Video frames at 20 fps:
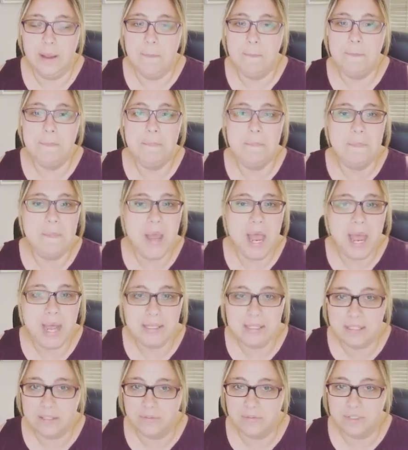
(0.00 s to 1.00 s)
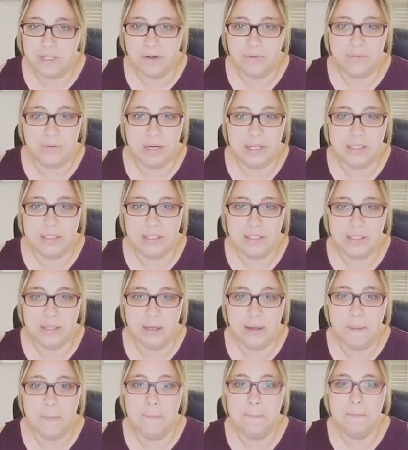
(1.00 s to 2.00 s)
Massive difference.
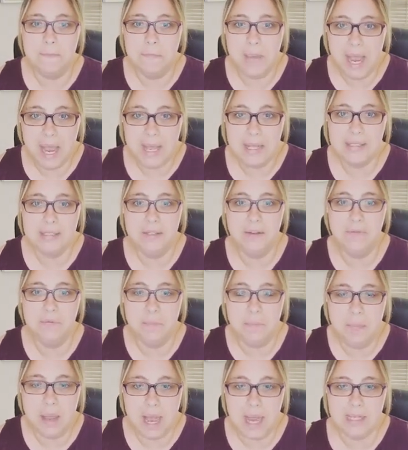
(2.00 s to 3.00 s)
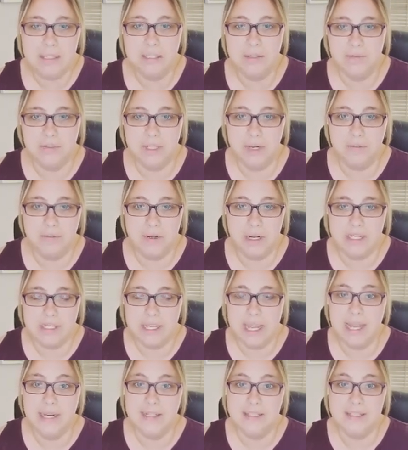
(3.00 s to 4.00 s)
Massive
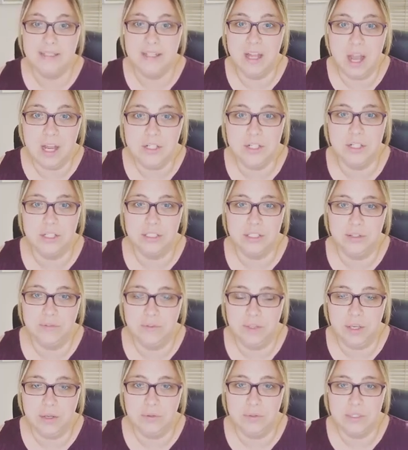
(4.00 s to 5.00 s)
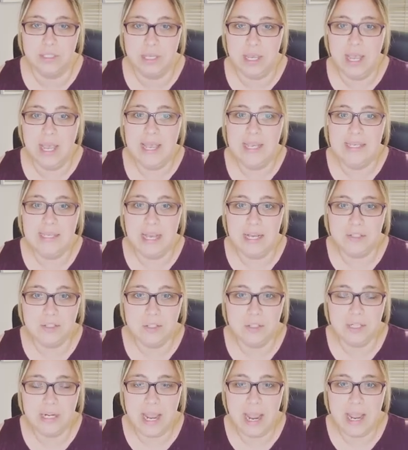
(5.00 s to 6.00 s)
difference. And it's not just the views.
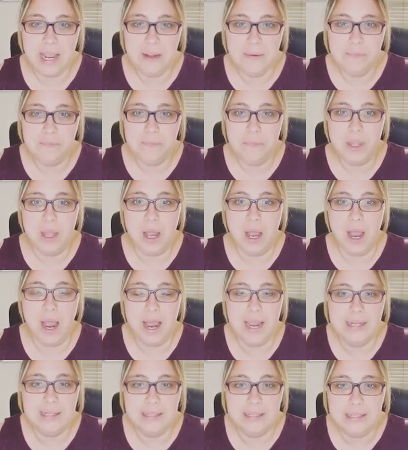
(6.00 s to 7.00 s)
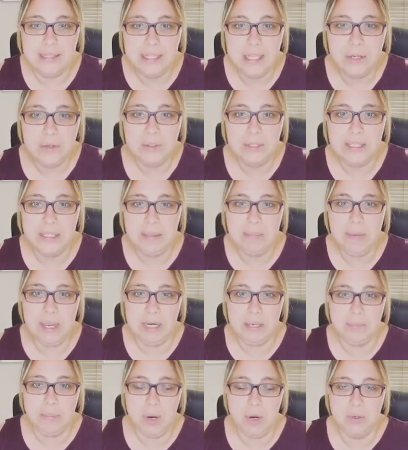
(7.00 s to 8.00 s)
Yesterday, I literally
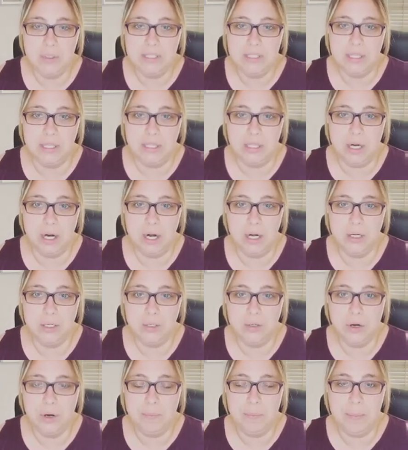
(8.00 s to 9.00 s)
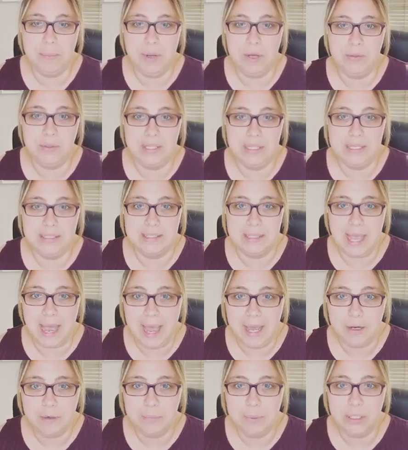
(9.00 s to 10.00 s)
made a post in the garden group about these
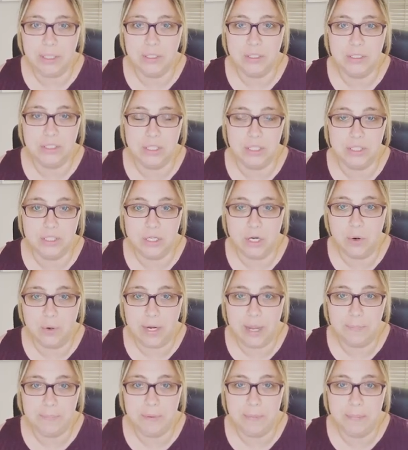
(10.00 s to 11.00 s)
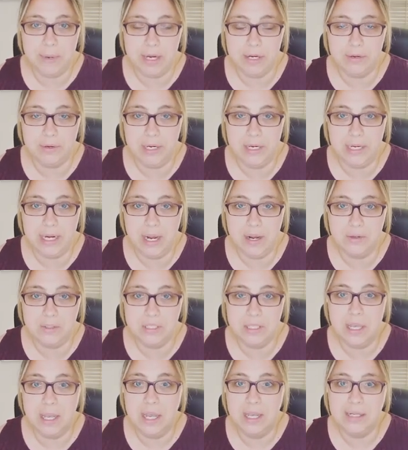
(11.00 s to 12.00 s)
caterpillars that showed up in my
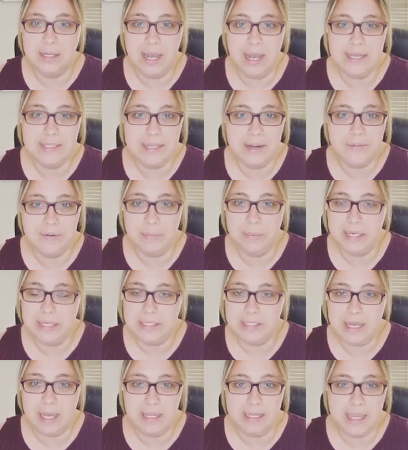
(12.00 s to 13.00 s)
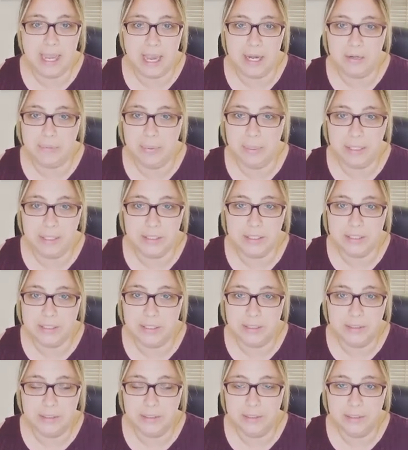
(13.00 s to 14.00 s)
greenhouse. Guys, everybody's got caterpillars.